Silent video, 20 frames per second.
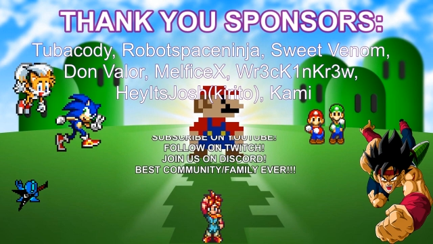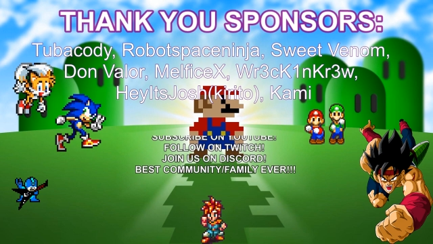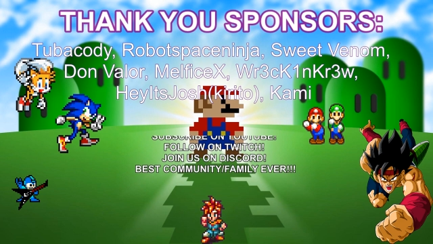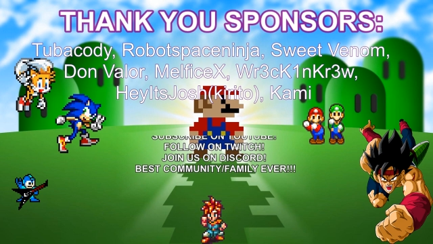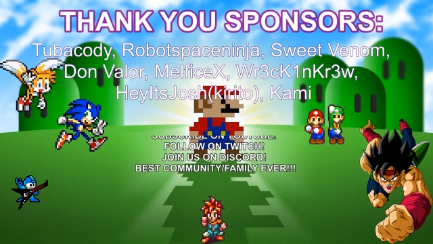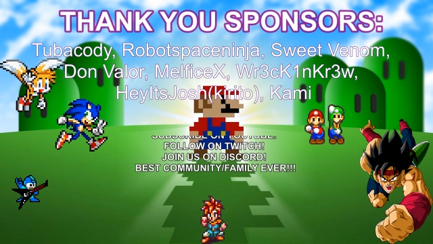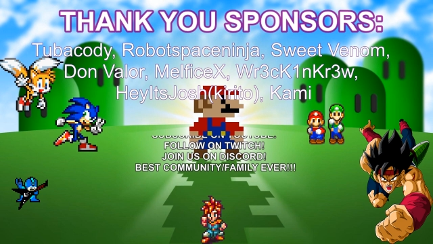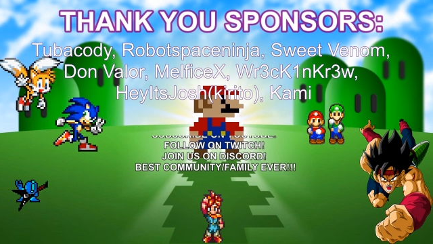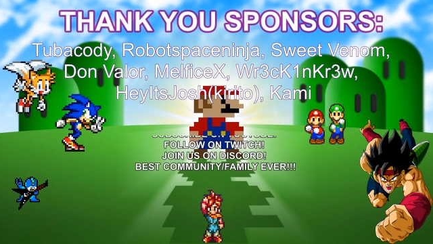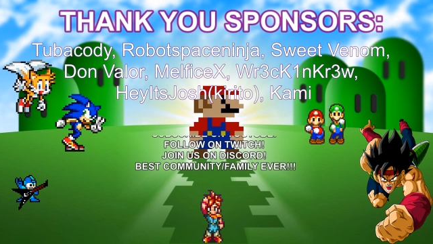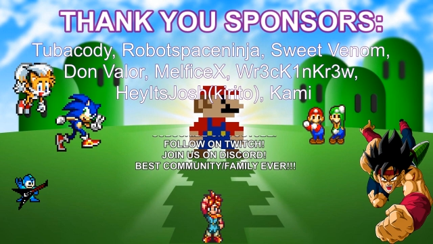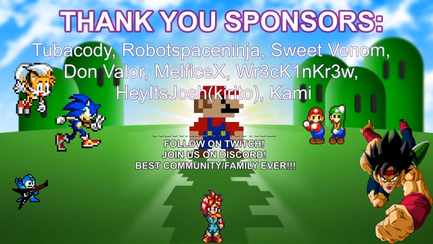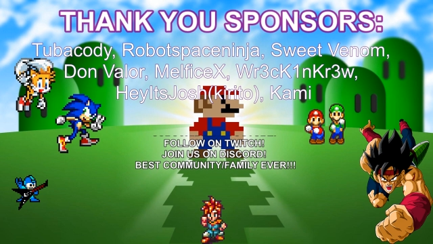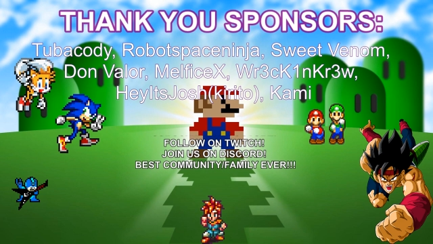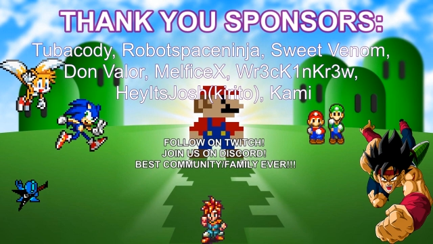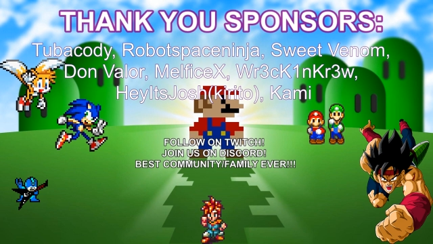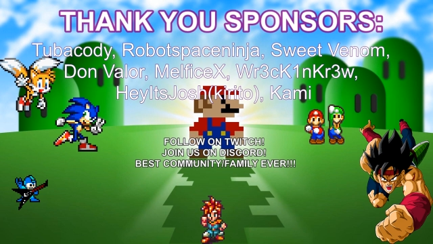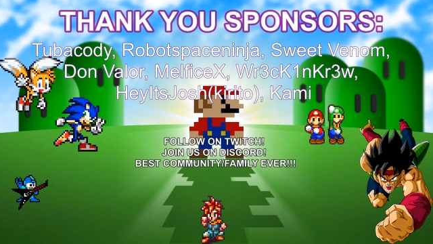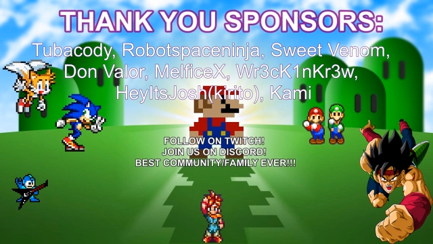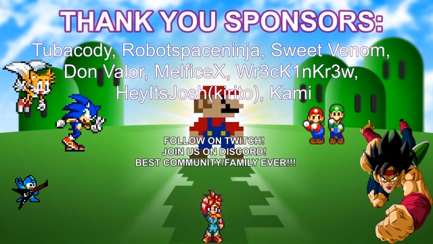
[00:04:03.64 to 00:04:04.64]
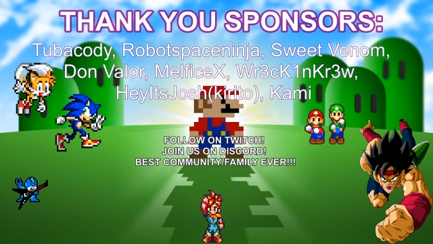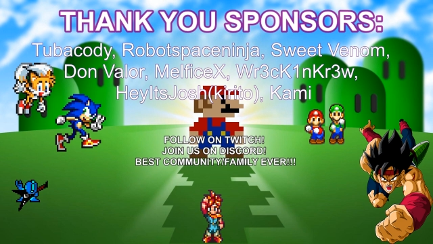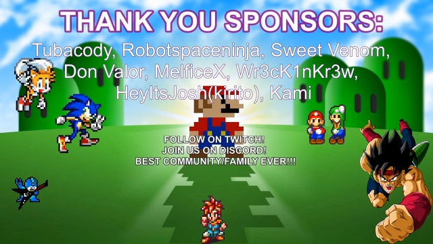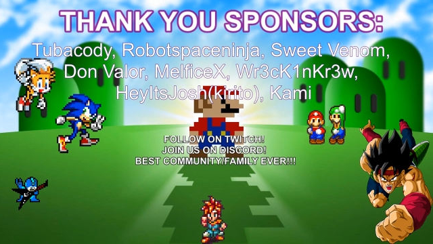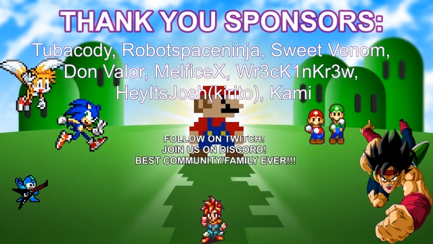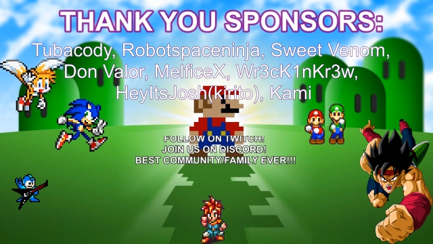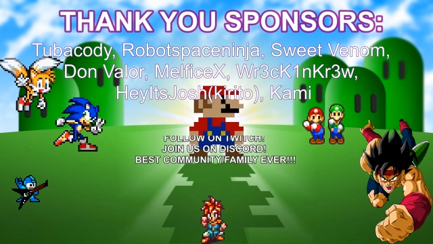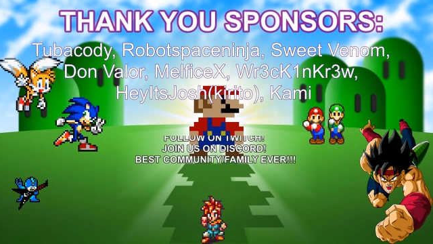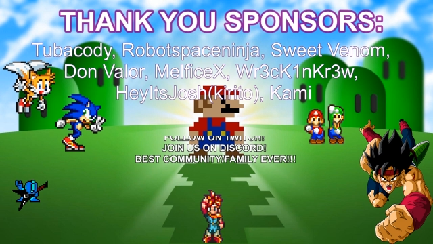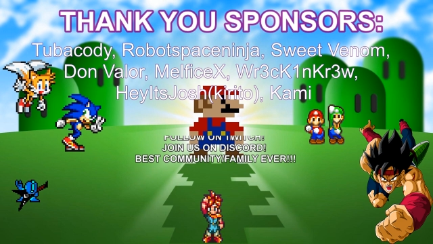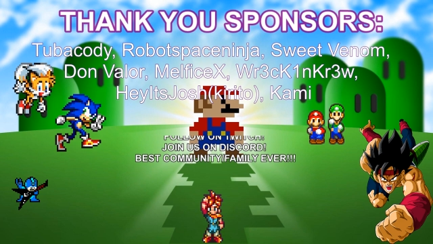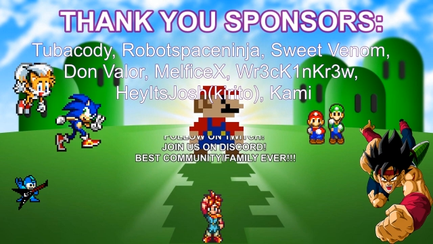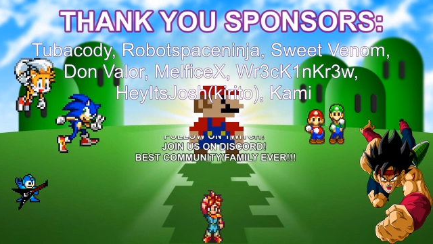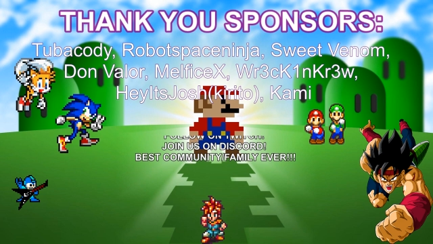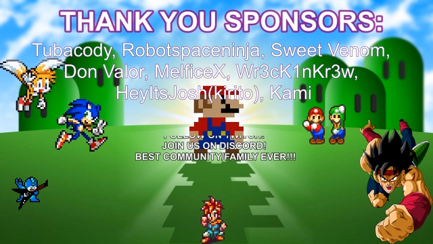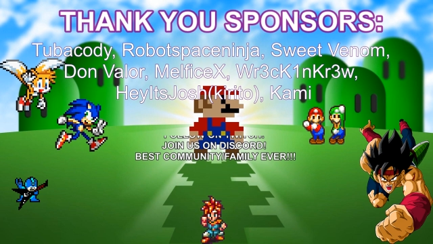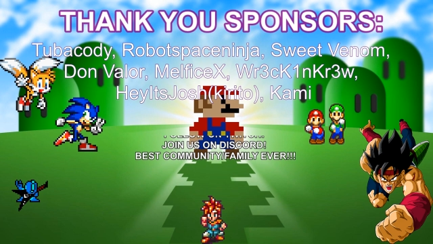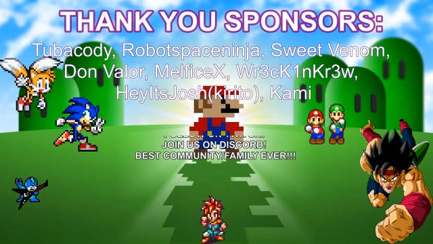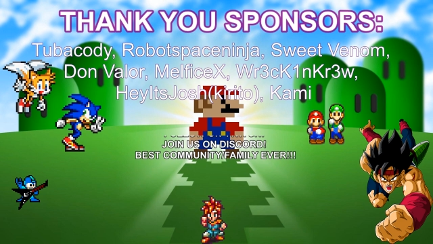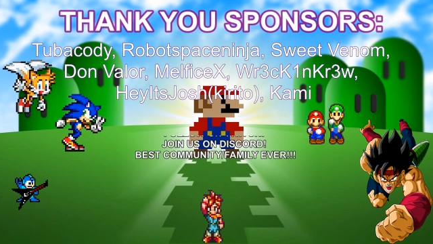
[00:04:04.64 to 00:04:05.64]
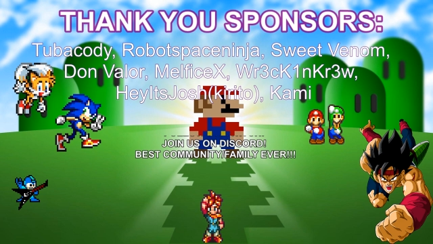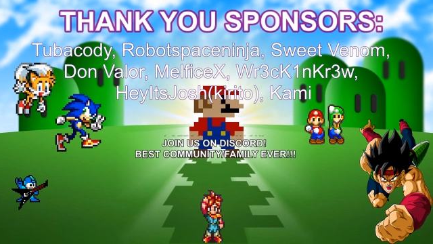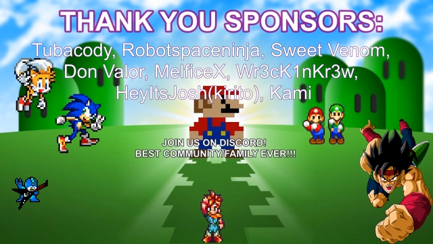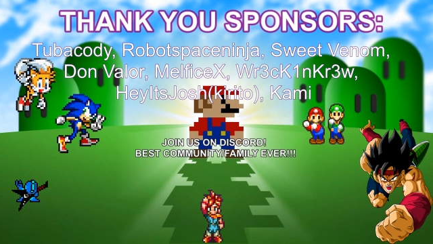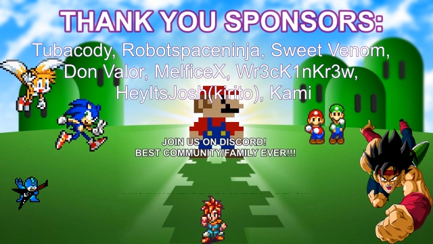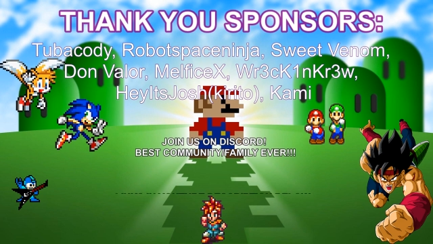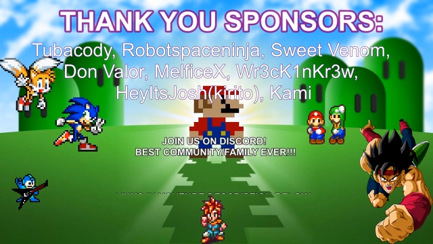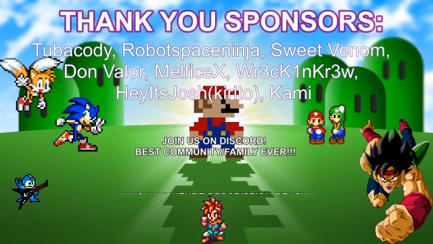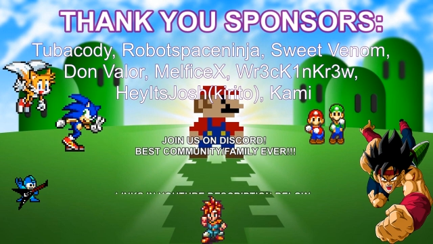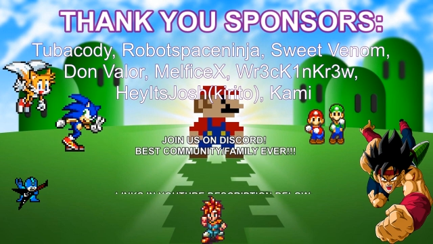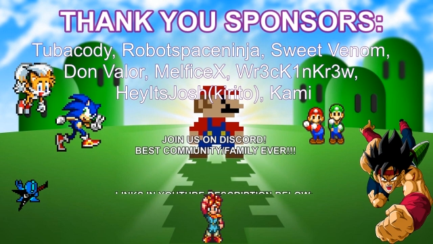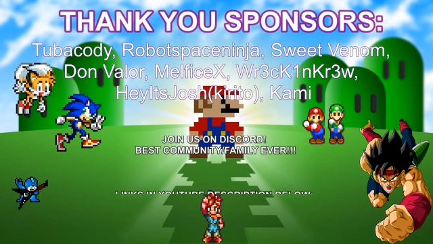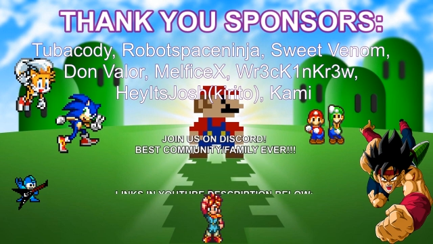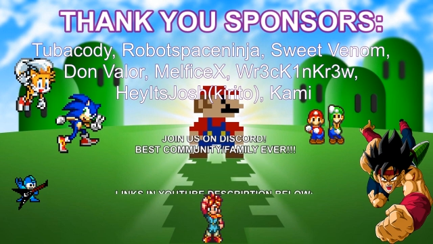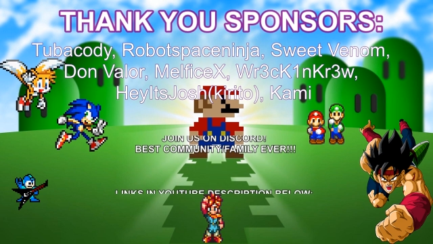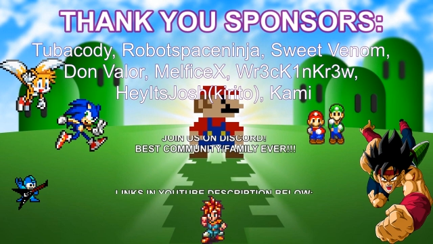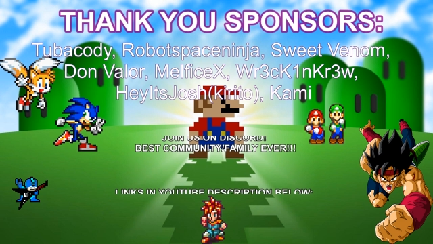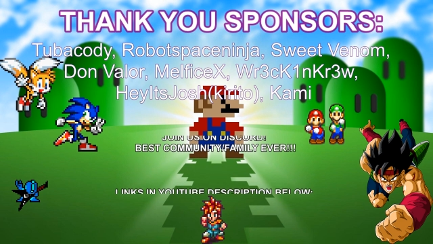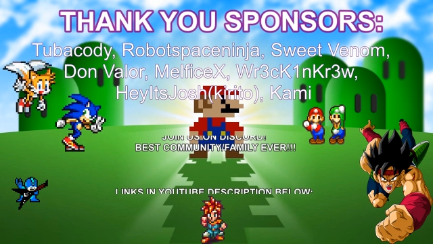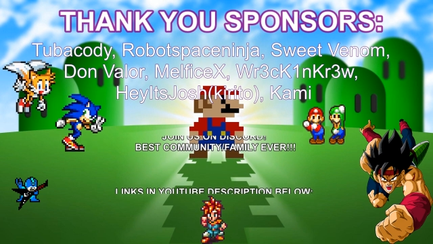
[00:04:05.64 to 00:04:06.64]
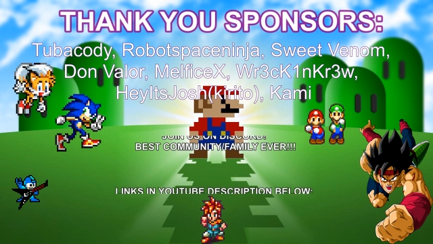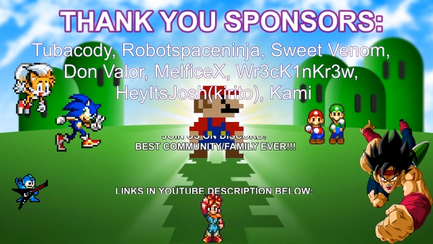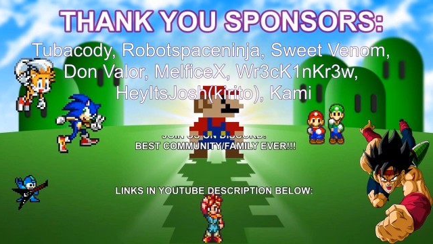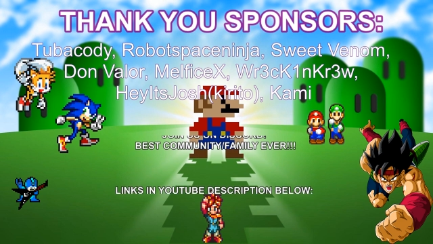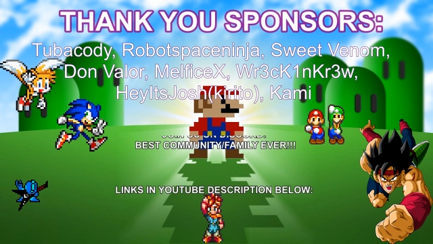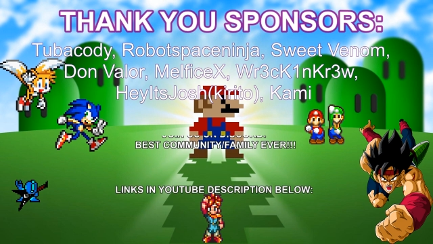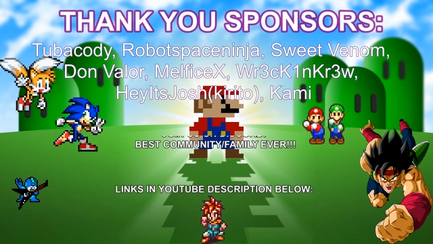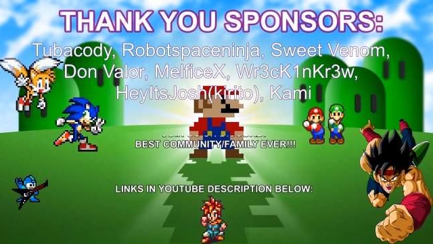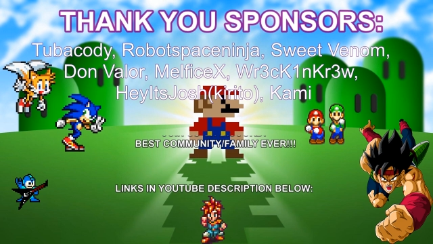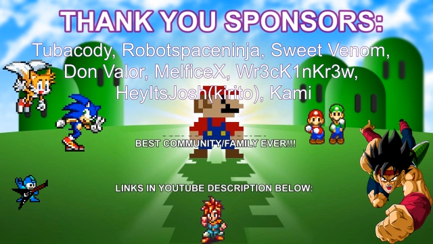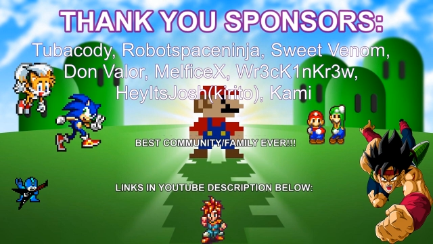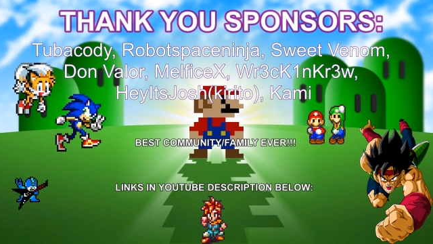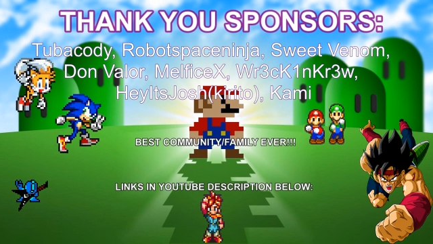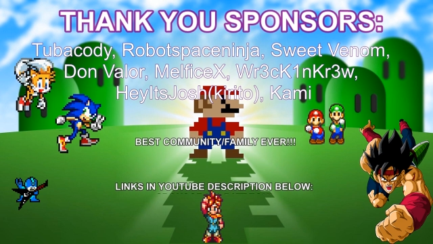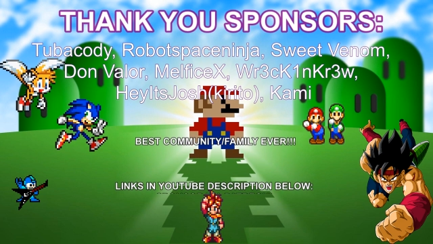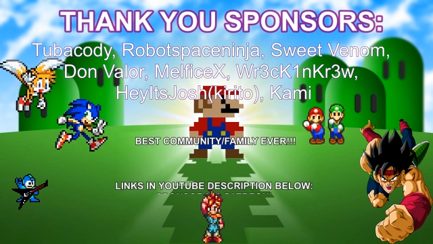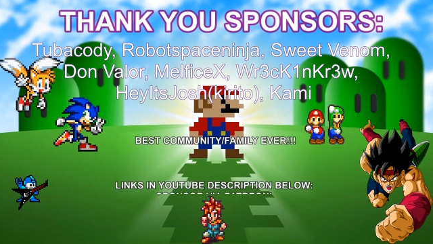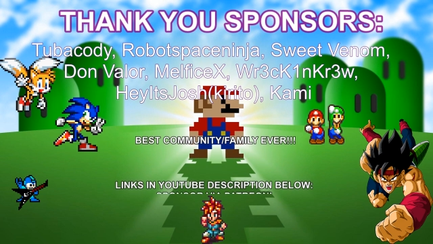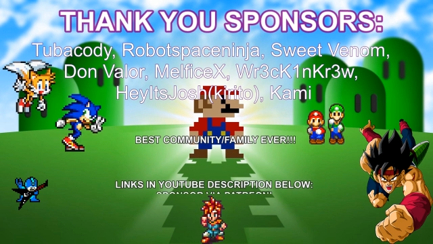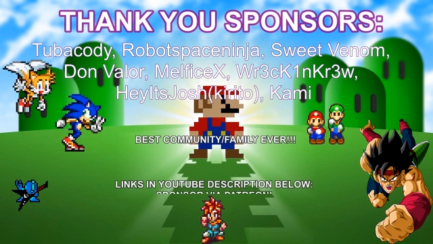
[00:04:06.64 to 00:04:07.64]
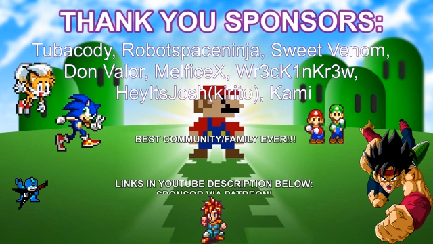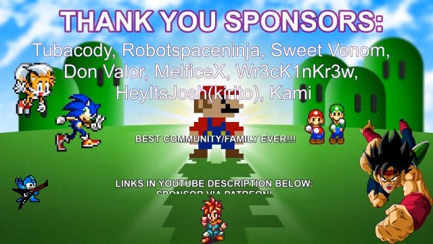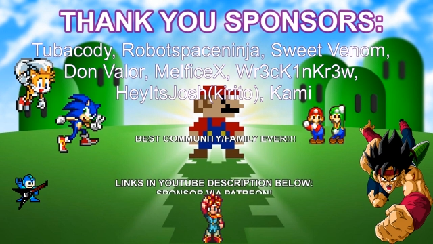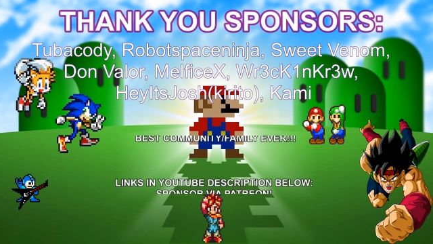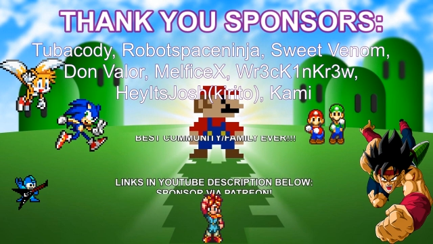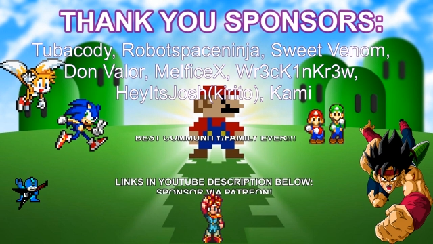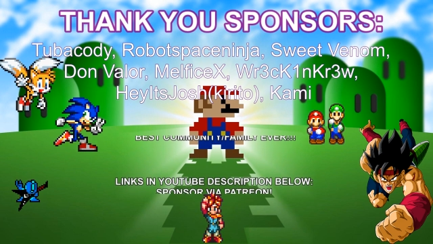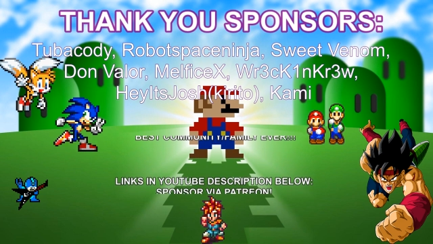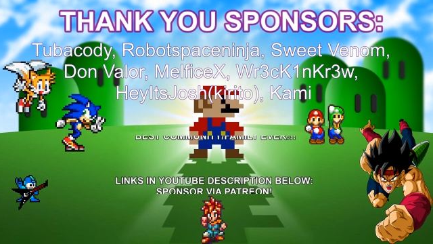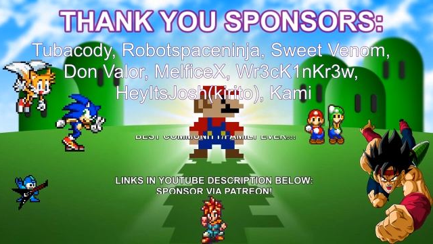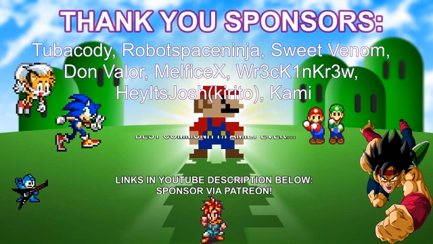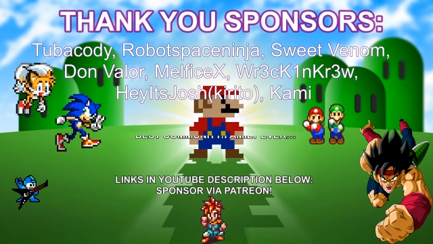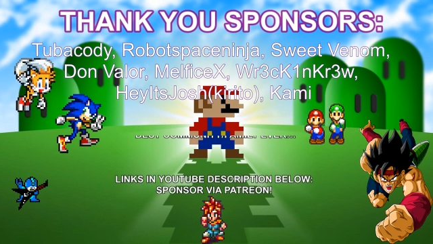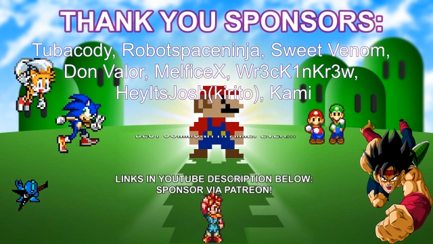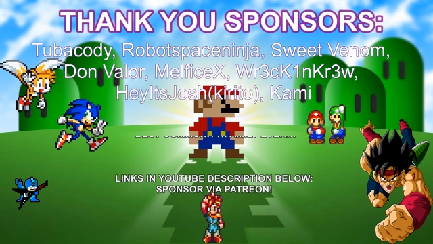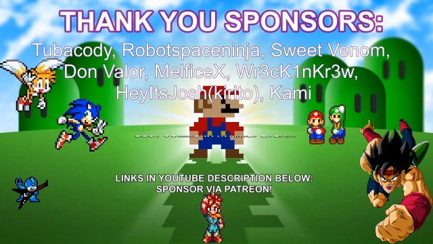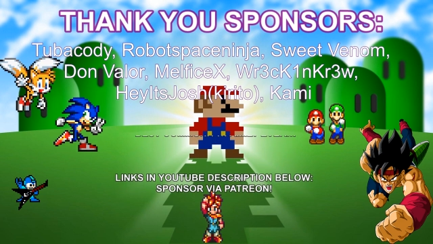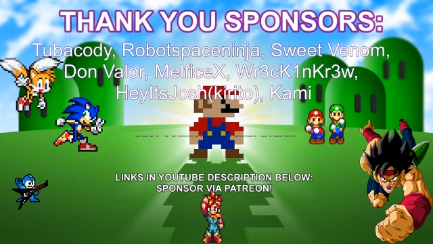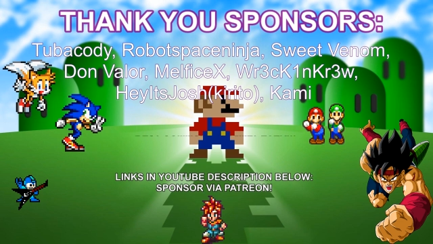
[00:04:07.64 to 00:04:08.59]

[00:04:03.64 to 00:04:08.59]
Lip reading: Nobody's mouth can be seen.